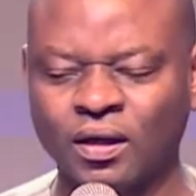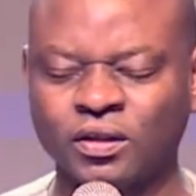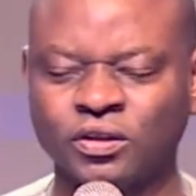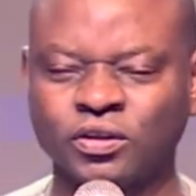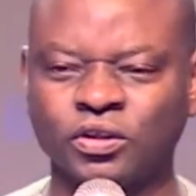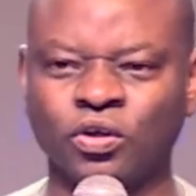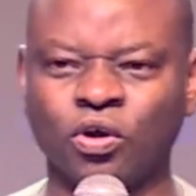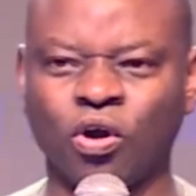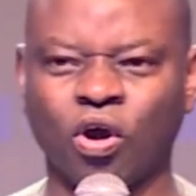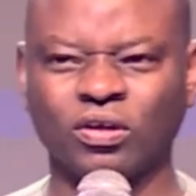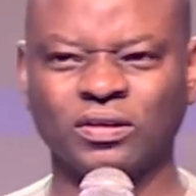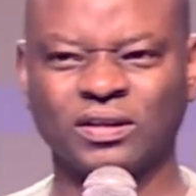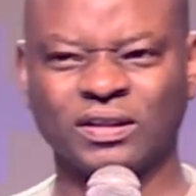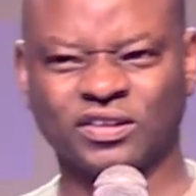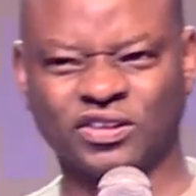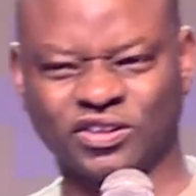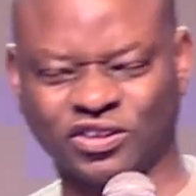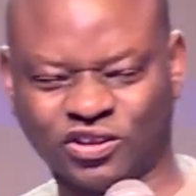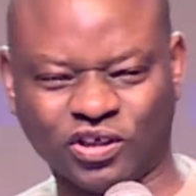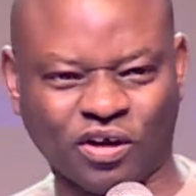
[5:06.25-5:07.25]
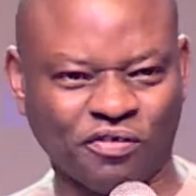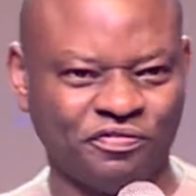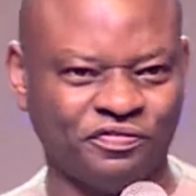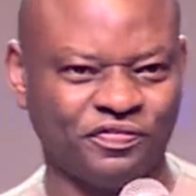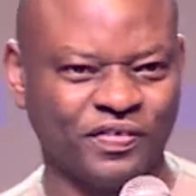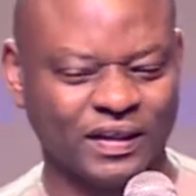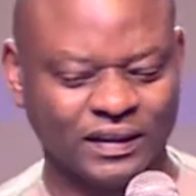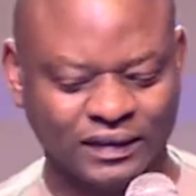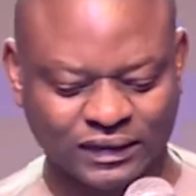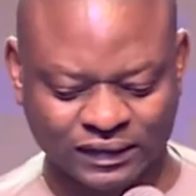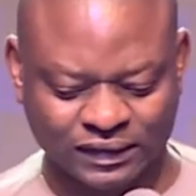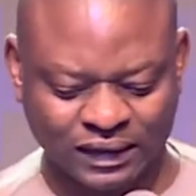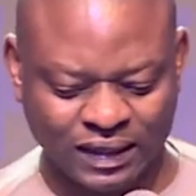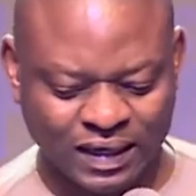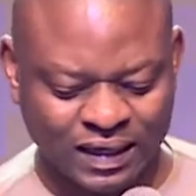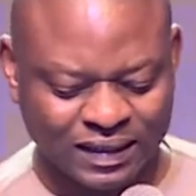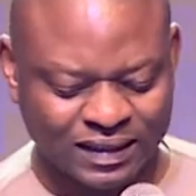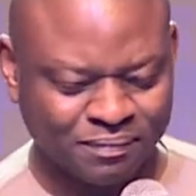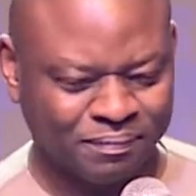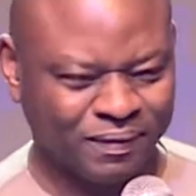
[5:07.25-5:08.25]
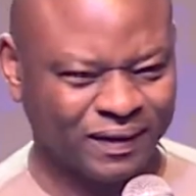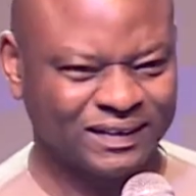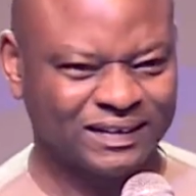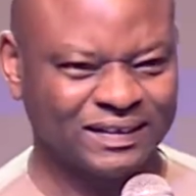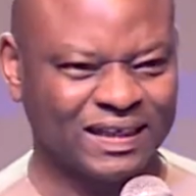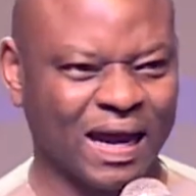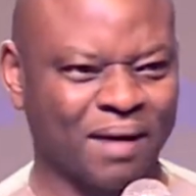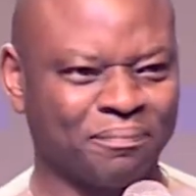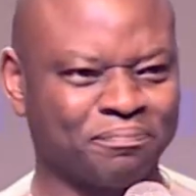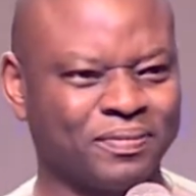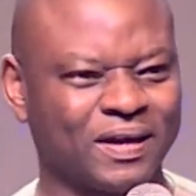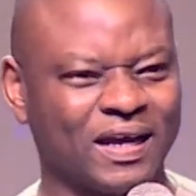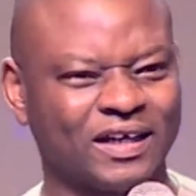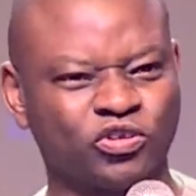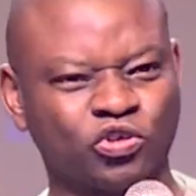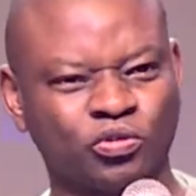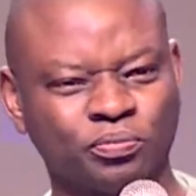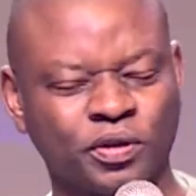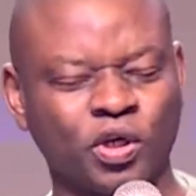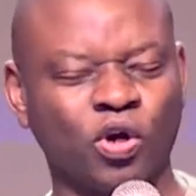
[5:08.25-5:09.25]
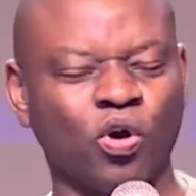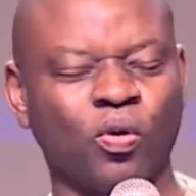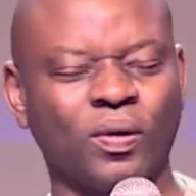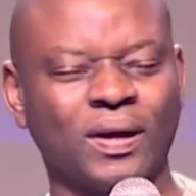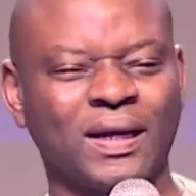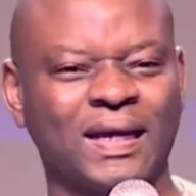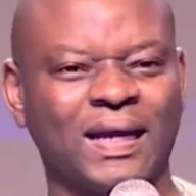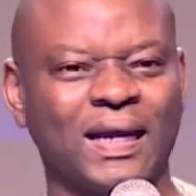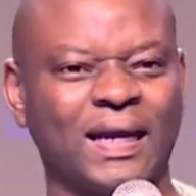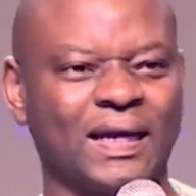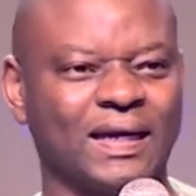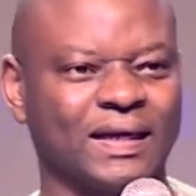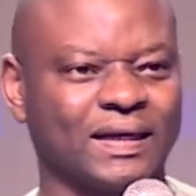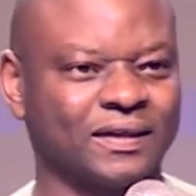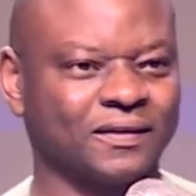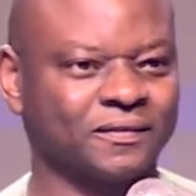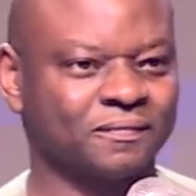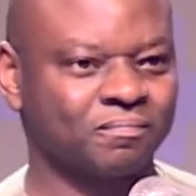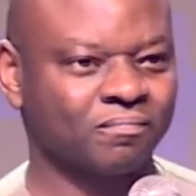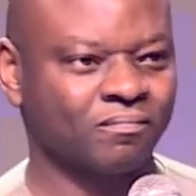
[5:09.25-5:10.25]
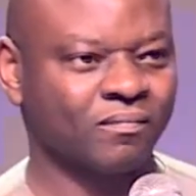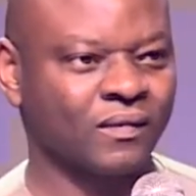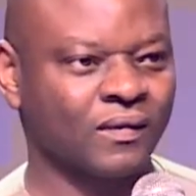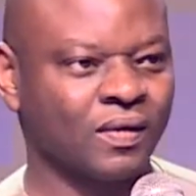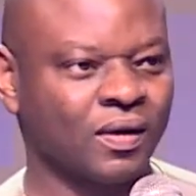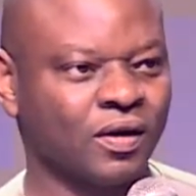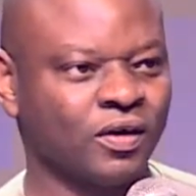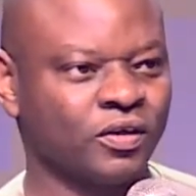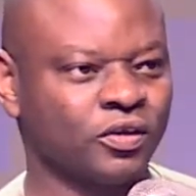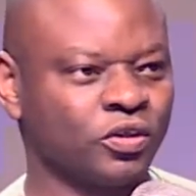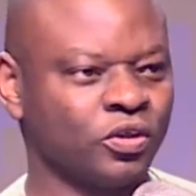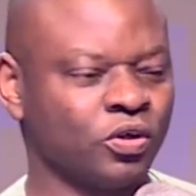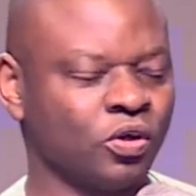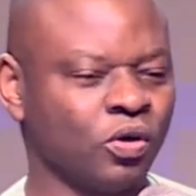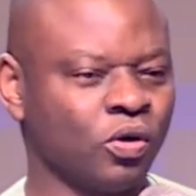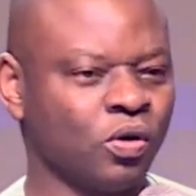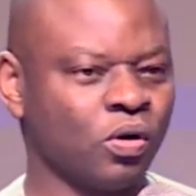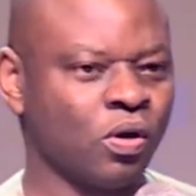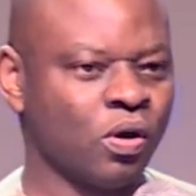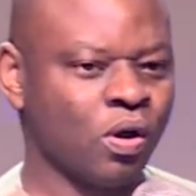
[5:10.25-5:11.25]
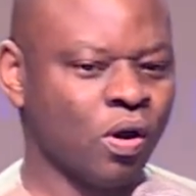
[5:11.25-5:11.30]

You know, on the surface, the person appeared to be okay, you know.